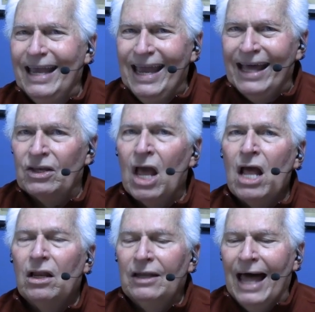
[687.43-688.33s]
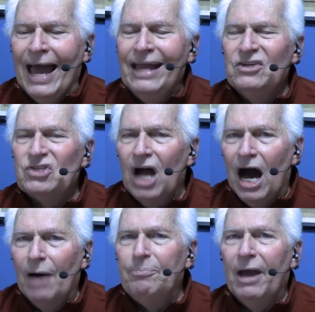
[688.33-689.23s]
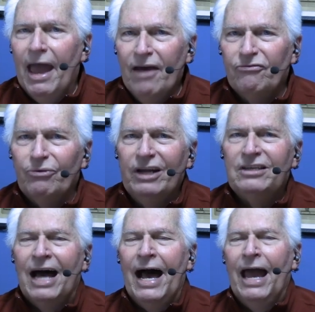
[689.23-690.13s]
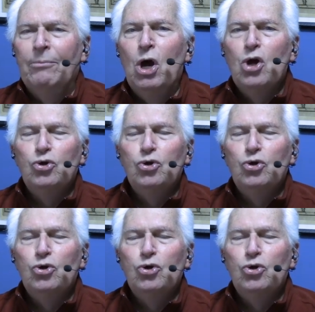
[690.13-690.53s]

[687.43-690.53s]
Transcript: it lines up every time.